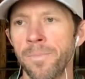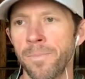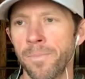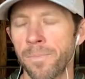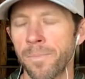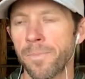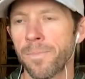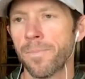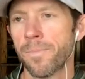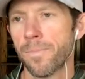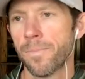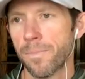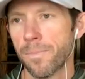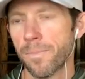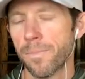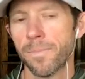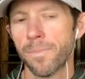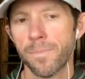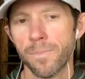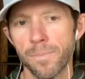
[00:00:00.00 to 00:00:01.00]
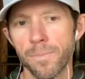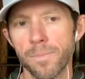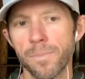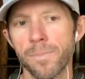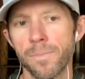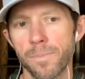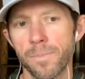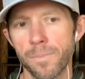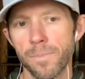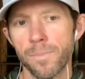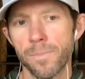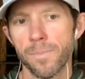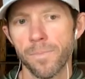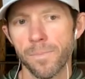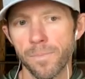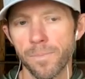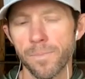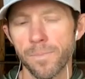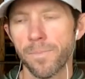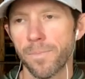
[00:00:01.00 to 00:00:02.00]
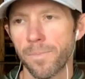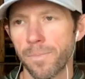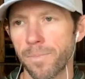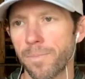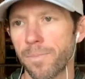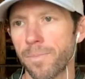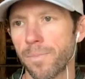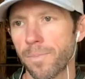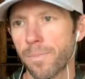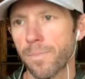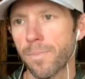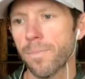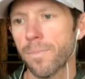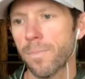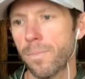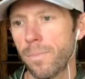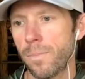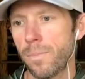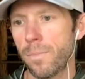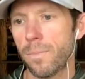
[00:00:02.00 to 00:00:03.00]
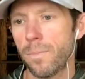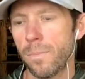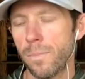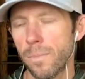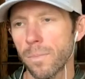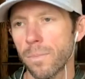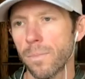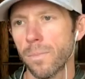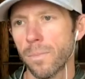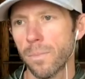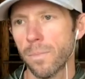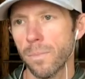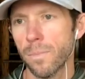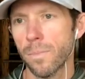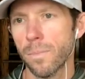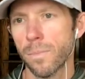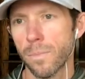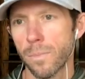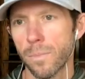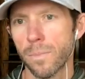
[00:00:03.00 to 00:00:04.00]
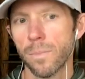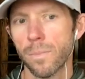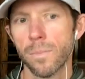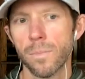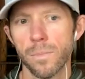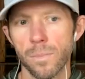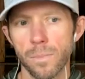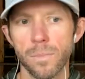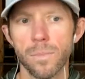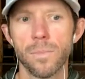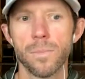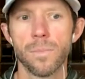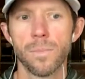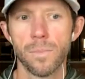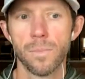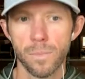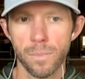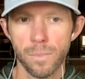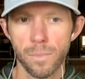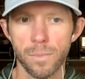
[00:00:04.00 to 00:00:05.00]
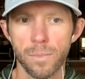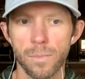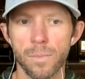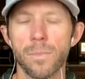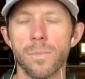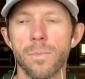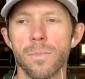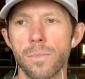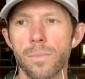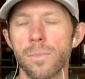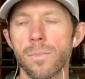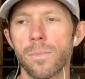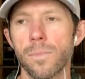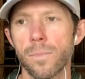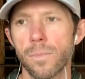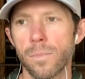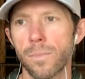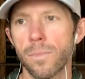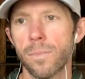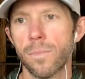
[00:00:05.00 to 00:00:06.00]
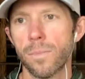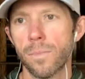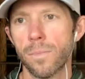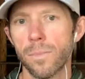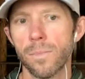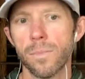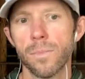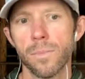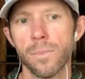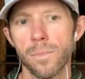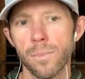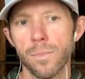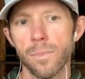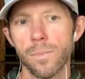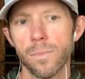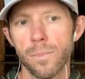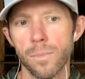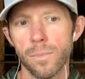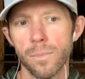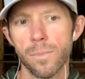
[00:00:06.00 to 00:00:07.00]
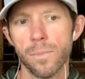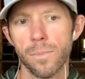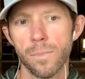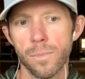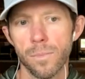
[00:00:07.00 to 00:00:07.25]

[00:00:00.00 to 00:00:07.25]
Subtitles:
No words are spoken by the person on screen.